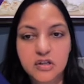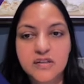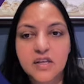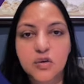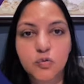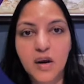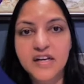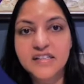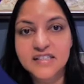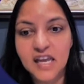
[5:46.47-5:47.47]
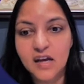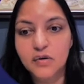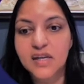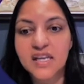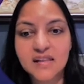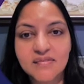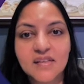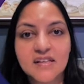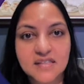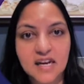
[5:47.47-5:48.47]
that you write it down in
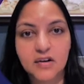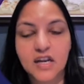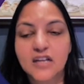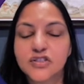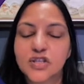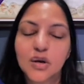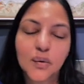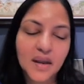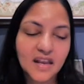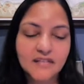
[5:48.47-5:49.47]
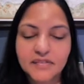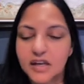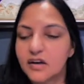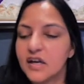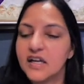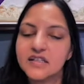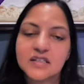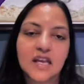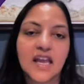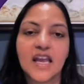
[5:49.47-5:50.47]
this area. So if there is
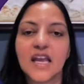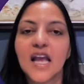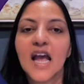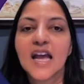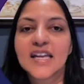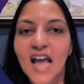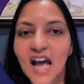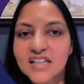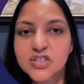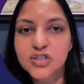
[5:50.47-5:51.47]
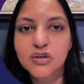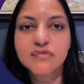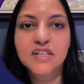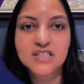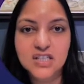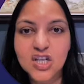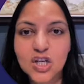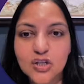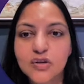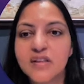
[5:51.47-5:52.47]
a gas stove that's
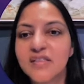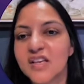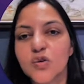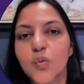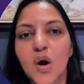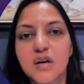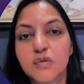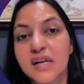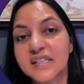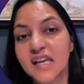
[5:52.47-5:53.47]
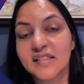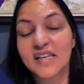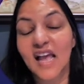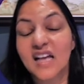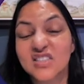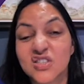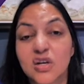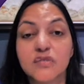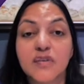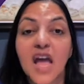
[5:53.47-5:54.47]
included, then you want to write down the gas
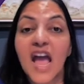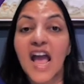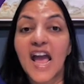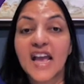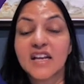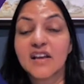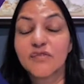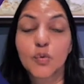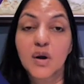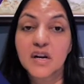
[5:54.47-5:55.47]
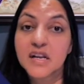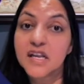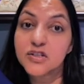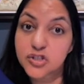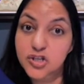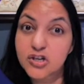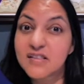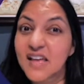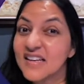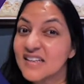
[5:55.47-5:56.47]
stove. And if you want to ensure
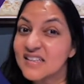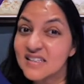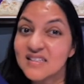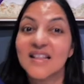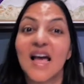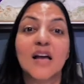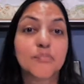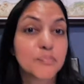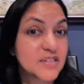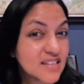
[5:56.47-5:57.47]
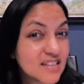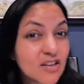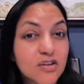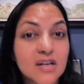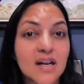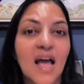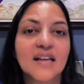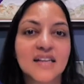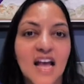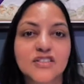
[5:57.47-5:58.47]
that it is that particular
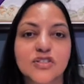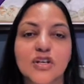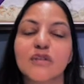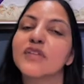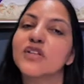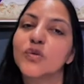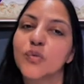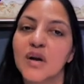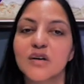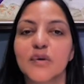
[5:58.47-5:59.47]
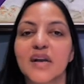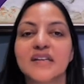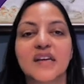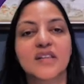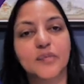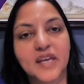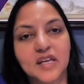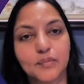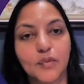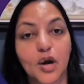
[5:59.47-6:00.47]
gas stove, then you want to write down the make
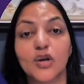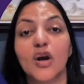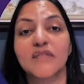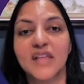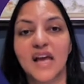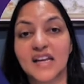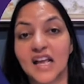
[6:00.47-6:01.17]
and model of that